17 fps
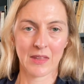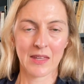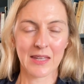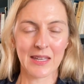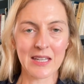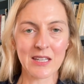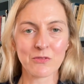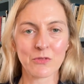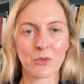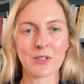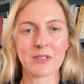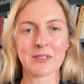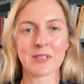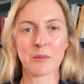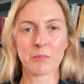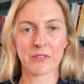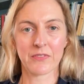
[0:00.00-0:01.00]

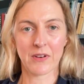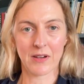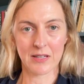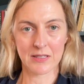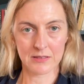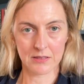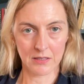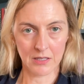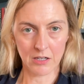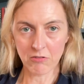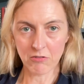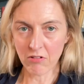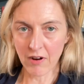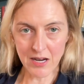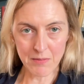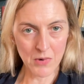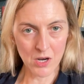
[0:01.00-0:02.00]
E-invoicing provides a
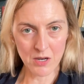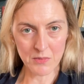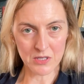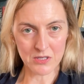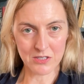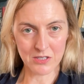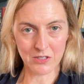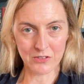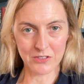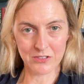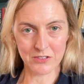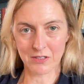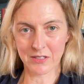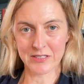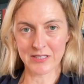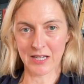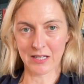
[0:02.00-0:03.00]
great moment to
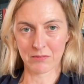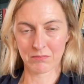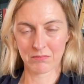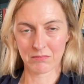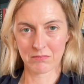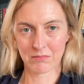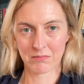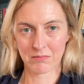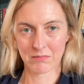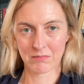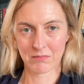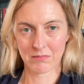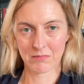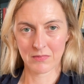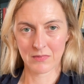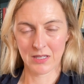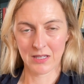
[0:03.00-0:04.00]
consolidate.
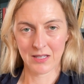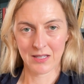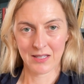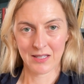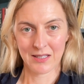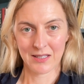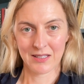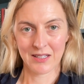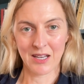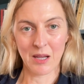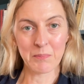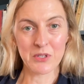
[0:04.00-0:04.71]
Number